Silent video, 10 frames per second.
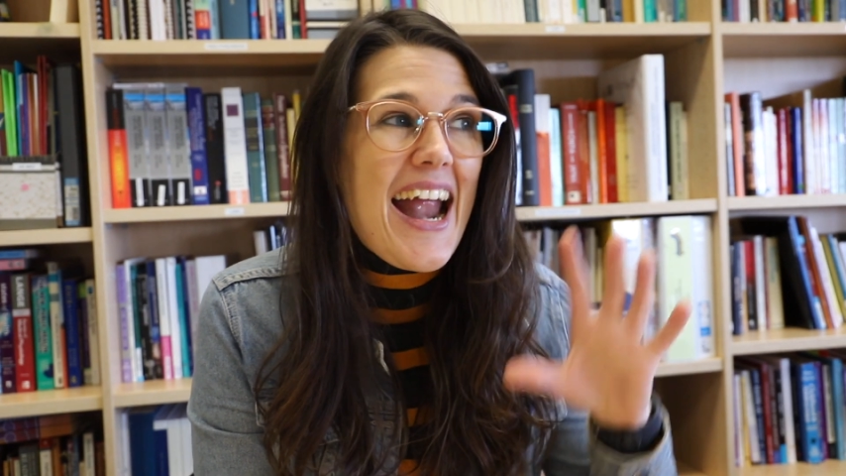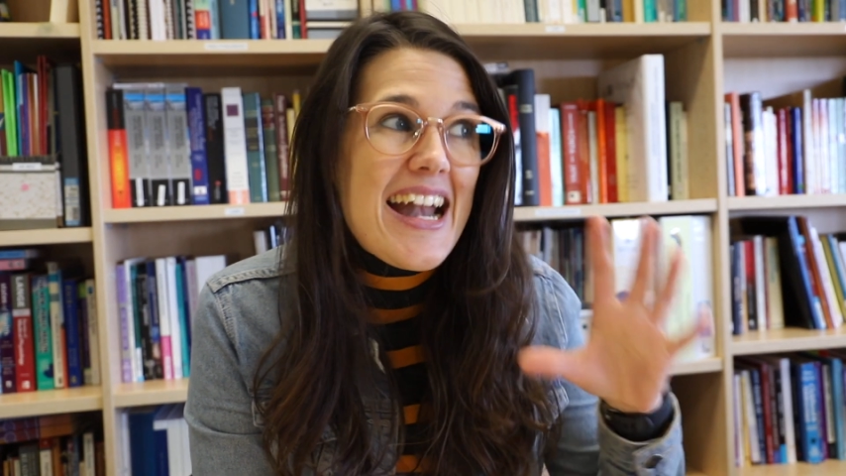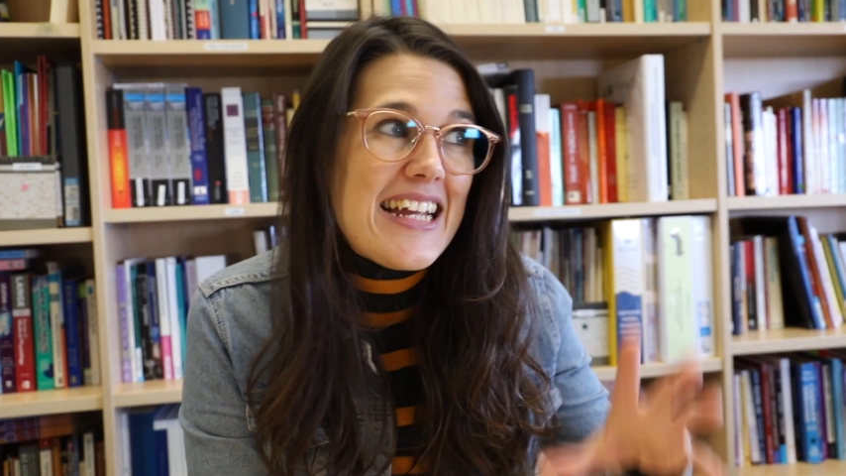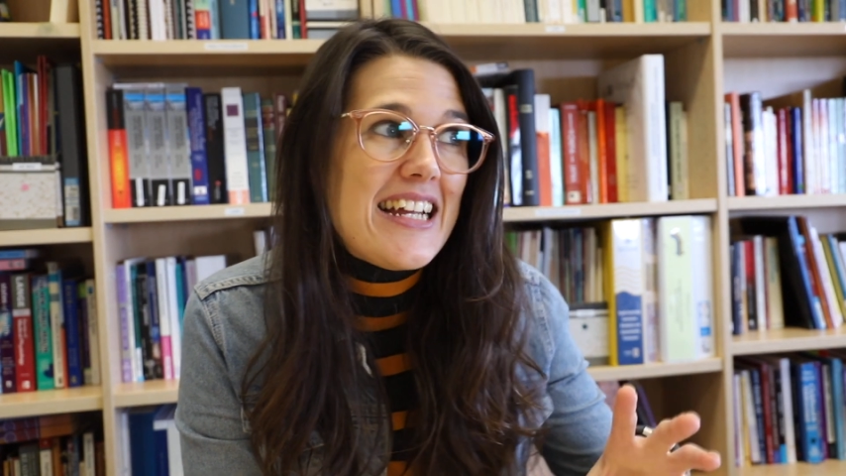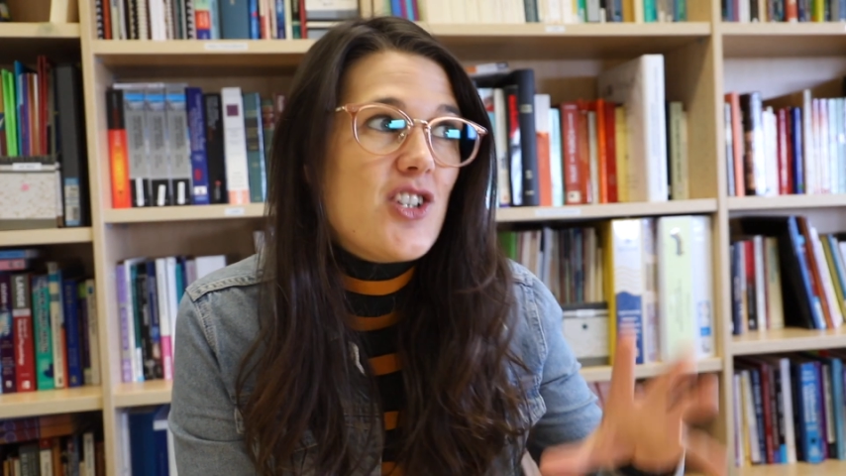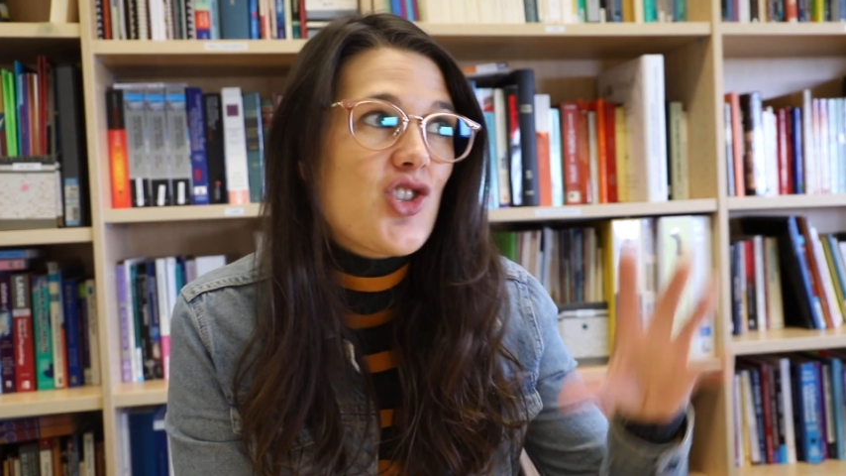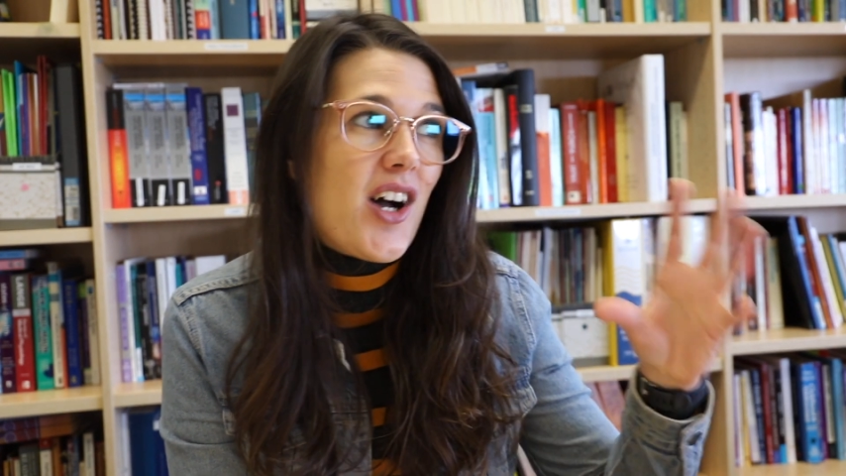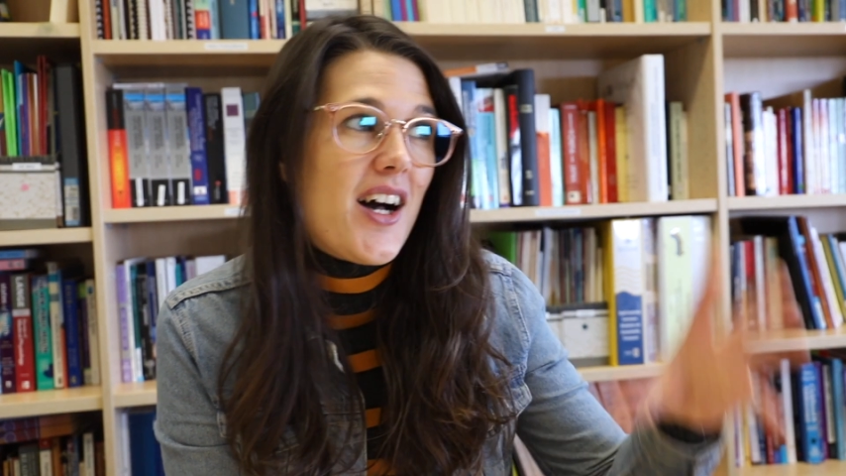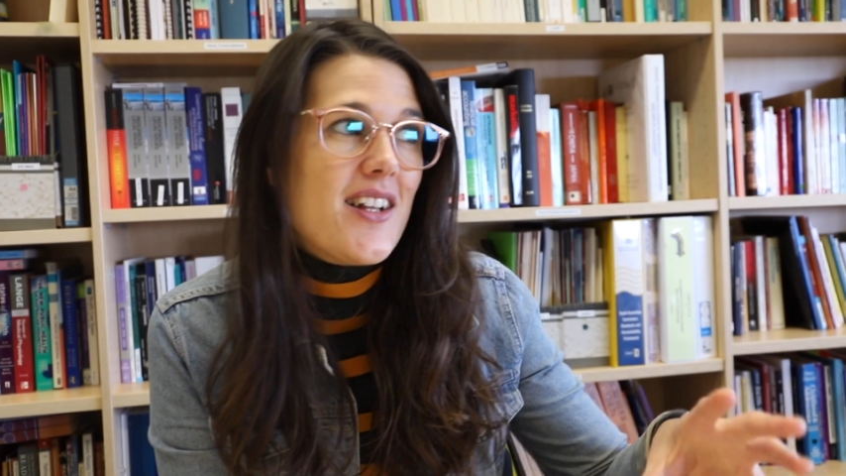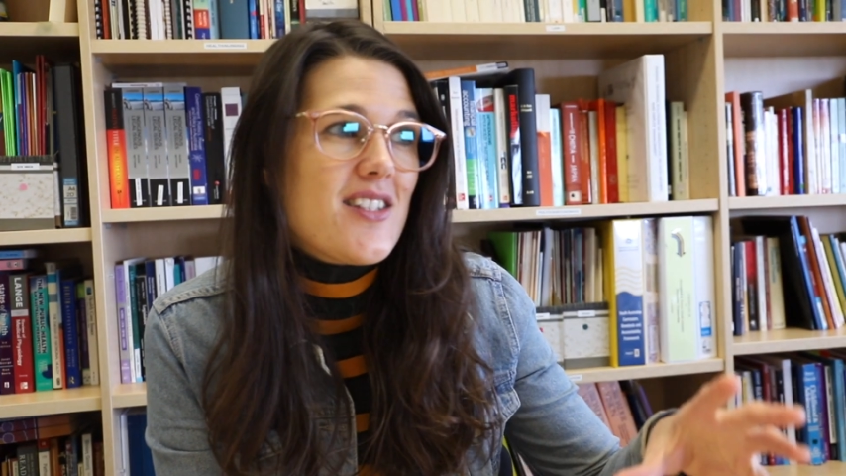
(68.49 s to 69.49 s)
any
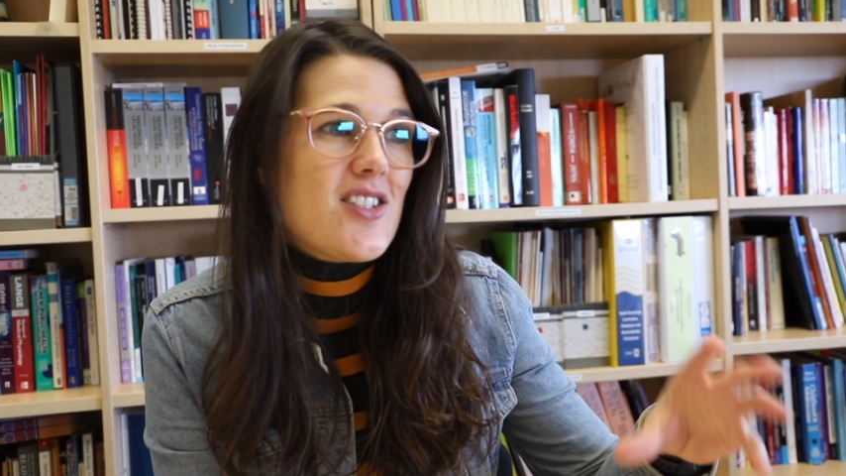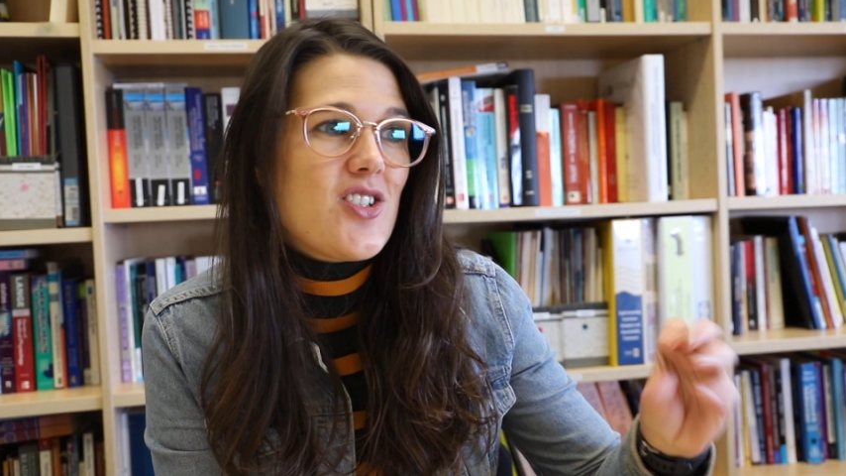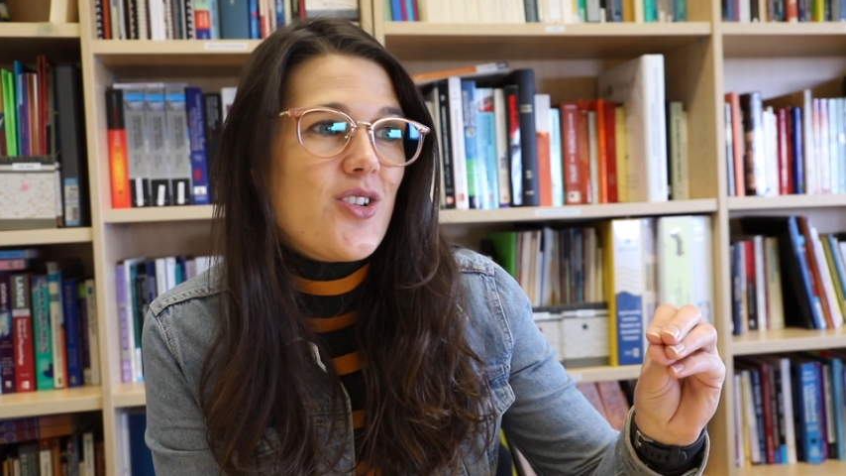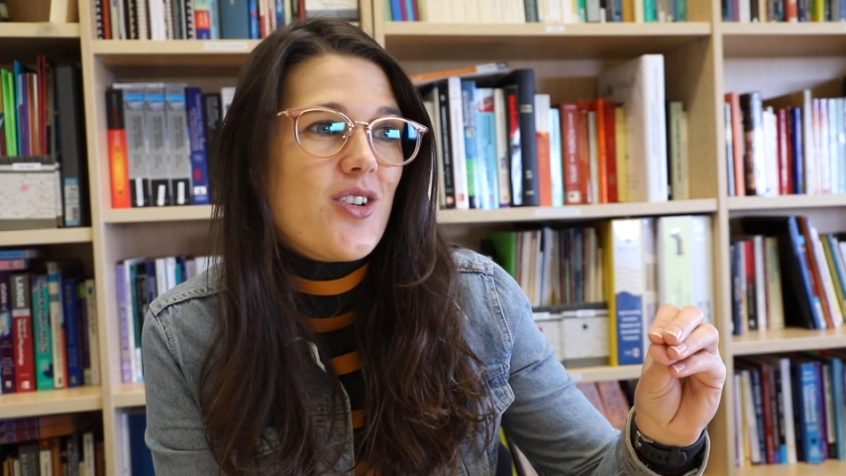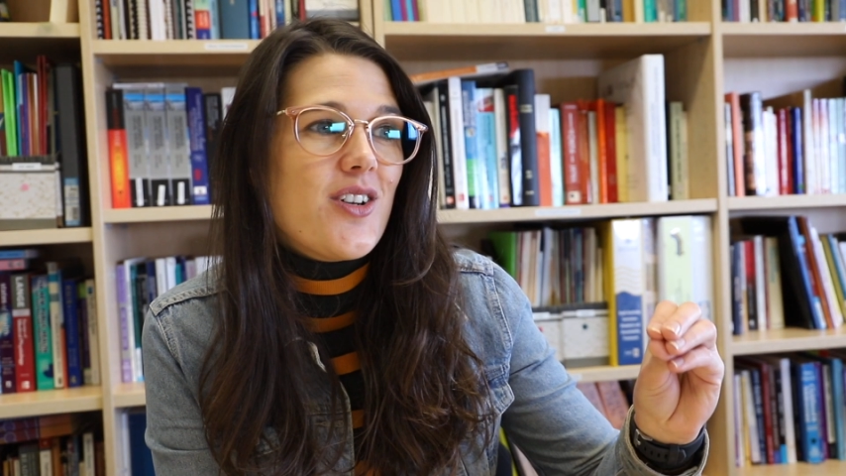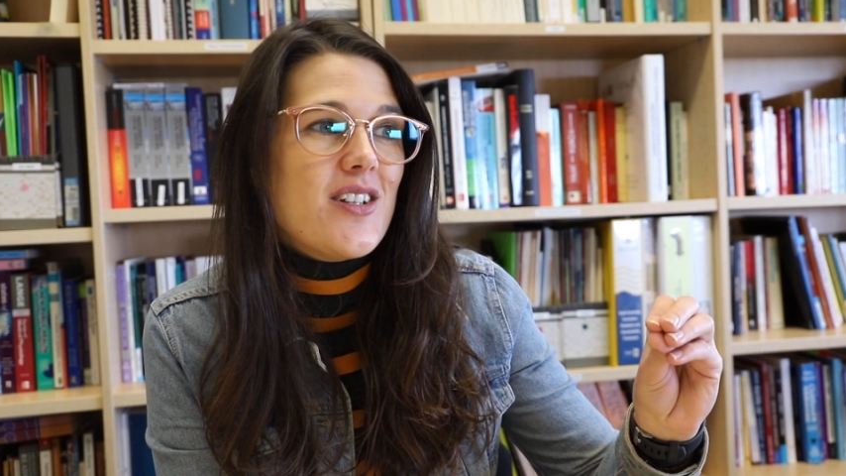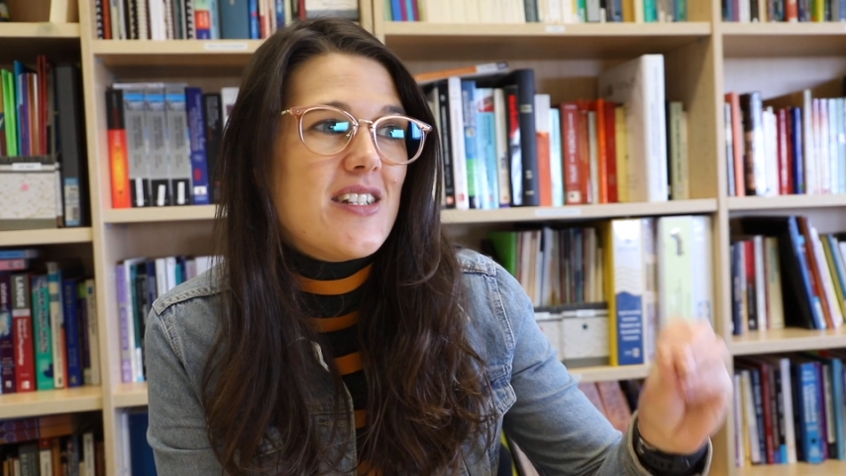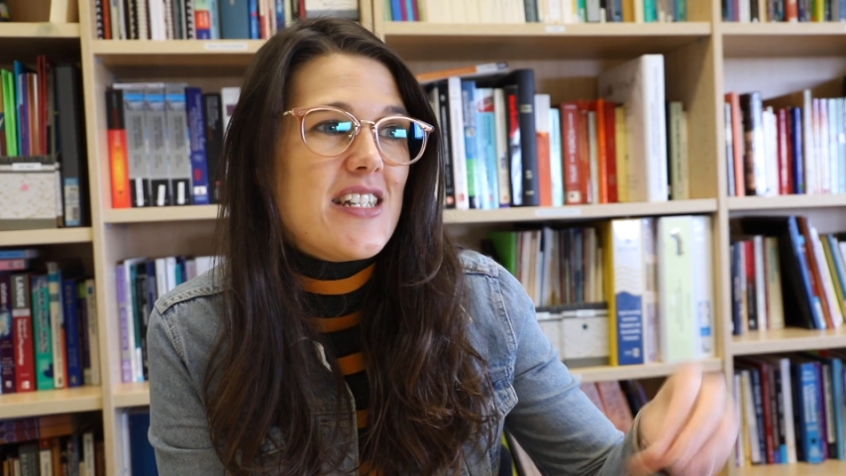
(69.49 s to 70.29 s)
chance to